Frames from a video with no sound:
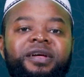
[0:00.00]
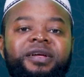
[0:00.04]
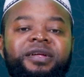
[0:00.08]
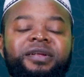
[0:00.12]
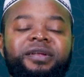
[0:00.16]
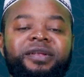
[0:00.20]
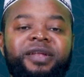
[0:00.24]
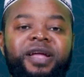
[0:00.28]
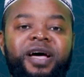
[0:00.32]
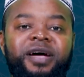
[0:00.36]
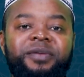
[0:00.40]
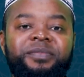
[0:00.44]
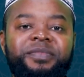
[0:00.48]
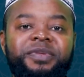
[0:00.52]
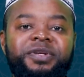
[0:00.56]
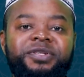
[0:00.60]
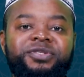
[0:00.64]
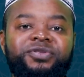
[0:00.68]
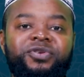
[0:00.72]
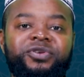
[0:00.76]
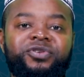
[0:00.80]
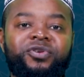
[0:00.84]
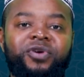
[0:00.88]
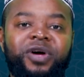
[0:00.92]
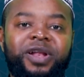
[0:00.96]
Now,
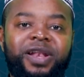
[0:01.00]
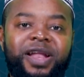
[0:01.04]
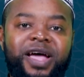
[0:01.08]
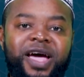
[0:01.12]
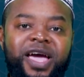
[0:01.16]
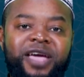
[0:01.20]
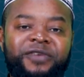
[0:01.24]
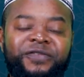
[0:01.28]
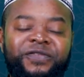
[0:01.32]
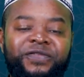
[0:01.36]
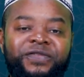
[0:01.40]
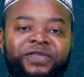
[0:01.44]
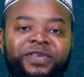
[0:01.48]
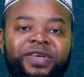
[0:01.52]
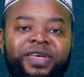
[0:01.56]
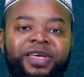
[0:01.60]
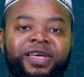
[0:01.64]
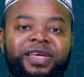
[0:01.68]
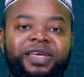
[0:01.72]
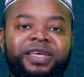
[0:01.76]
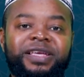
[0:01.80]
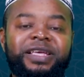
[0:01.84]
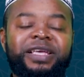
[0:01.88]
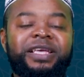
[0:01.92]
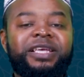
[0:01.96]
so your life
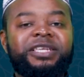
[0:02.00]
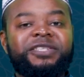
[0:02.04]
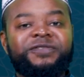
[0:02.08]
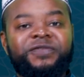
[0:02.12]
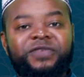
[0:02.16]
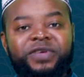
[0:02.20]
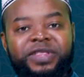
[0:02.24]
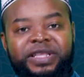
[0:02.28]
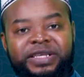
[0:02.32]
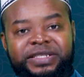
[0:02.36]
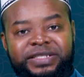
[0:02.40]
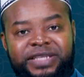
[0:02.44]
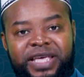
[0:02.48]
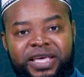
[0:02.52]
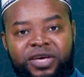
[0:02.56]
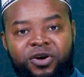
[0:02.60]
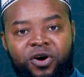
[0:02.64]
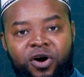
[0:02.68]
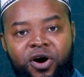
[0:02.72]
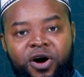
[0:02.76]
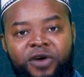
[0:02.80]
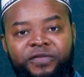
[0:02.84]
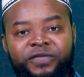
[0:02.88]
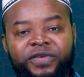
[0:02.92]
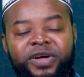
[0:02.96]
is for the sake
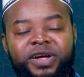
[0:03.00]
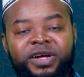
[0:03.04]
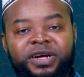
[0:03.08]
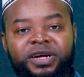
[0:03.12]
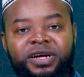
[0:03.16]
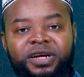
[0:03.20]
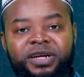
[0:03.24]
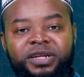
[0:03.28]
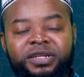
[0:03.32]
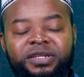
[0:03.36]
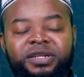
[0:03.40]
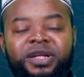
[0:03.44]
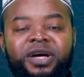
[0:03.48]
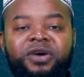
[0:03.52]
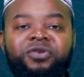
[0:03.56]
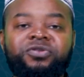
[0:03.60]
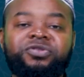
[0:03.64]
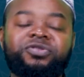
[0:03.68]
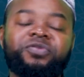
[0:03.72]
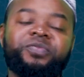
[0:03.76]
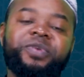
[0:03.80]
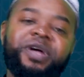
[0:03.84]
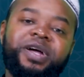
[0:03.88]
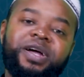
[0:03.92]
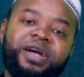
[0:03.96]
of Allah
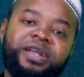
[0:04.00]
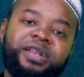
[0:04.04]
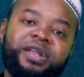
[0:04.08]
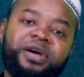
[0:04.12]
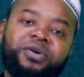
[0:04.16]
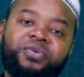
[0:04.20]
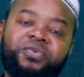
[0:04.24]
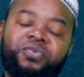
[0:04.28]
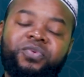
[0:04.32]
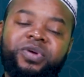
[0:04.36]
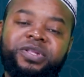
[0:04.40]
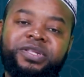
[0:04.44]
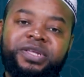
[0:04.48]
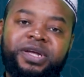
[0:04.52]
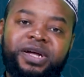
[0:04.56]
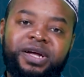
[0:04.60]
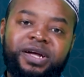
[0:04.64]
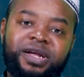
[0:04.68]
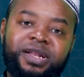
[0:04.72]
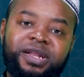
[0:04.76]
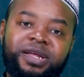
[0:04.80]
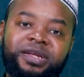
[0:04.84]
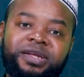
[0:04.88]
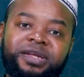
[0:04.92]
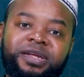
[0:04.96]
subhanahu wa
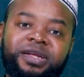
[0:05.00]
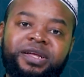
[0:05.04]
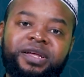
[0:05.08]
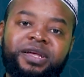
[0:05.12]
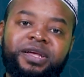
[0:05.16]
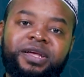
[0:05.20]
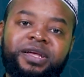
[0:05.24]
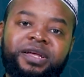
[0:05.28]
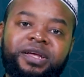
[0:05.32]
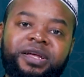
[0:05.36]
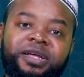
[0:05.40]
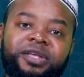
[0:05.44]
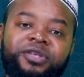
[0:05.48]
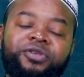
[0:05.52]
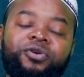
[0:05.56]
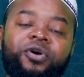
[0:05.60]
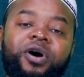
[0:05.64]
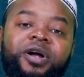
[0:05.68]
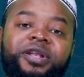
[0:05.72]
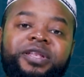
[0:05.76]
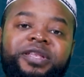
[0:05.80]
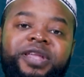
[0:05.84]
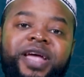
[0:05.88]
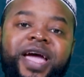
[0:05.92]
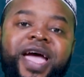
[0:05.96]
ta'ala.
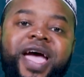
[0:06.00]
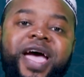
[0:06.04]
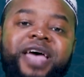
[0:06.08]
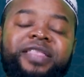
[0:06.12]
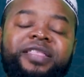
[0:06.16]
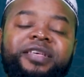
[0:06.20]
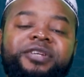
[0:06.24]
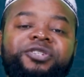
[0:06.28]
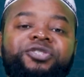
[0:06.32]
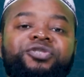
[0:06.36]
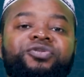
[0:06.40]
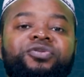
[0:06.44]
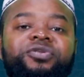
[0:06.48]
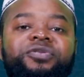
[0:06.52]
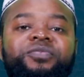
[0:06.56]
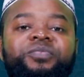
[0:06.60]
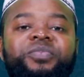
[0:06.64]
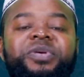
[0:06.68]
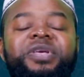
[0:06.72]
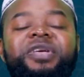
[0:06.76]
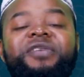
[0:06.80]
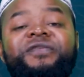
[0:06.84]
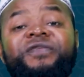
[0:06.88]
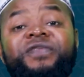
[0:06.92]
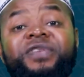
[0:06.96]
Your death should
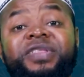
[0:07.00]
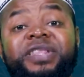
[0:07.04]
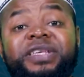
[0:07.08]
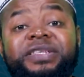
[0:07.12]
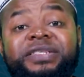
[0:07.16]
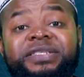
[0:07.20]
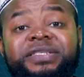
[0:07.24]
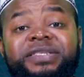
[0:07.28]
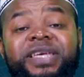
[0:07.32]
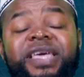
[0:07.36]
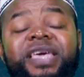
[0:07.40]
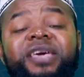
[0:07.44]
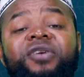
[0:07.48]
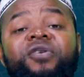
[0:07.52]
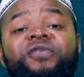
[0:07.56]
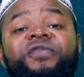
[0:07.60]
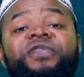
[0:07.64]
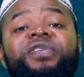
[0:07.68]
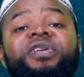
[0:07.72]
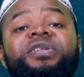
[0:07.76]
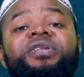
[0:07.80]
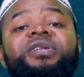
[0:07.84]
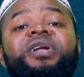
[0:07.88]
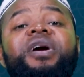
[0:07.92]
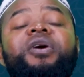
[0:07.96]
be for the sake of
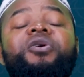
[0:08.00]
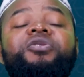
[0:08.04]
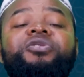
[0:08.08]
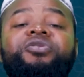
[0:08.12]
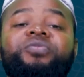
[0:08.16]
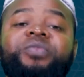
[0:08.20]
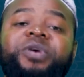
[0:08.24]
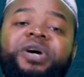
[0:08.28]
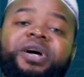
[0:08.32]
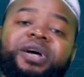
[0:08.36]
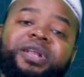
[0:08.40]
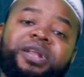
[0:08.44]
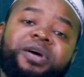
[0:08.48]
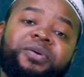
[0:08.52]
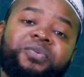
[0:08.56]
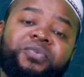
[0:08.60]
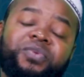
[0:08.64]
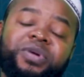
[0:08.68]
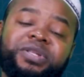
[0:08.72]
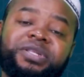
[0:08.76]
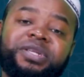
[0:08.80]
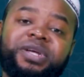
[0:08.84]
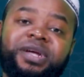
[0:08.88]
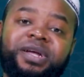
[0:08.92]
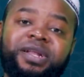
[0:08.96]
Allah subhanahu
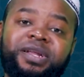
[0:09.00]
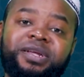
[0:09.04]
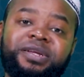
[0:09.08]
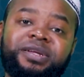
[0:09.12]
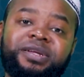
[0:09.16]
wa ta'ala.